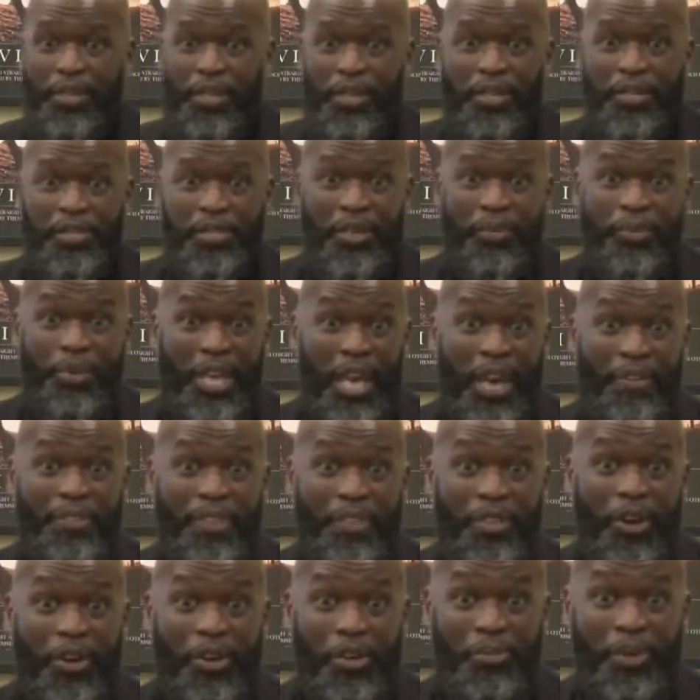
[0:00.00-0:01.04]
with us that we
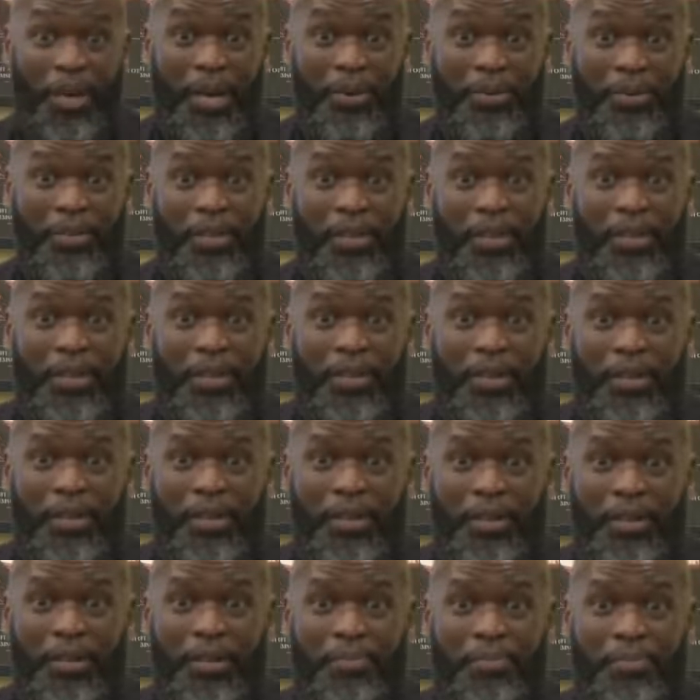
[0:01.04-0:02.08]
haven't thought about,
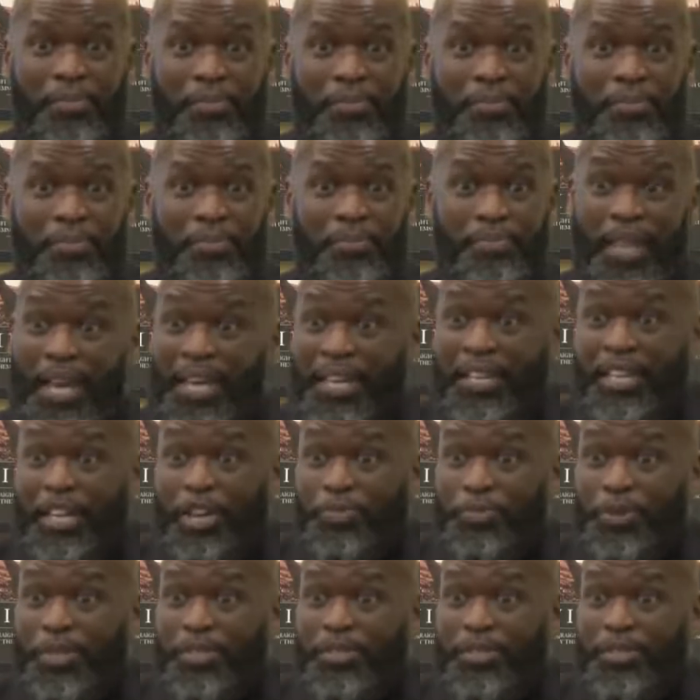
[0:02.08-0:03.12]
that can
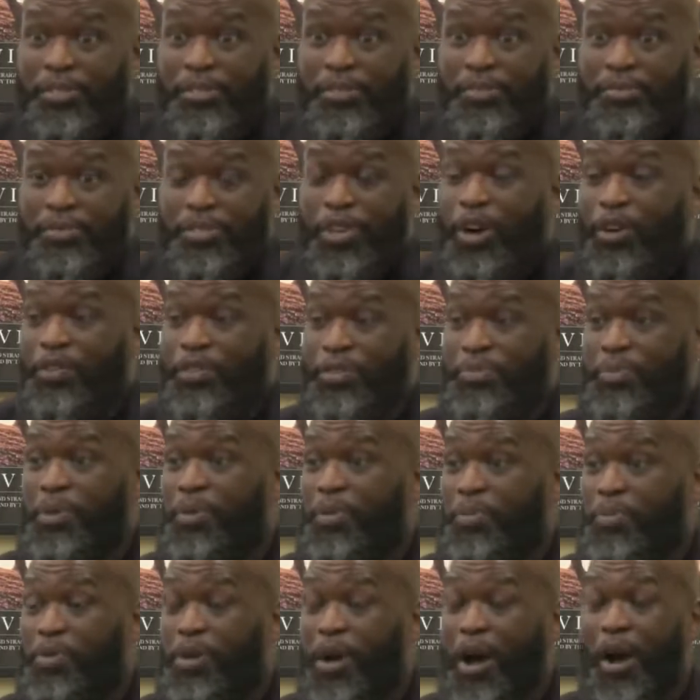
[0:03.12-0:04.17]
help us solve some of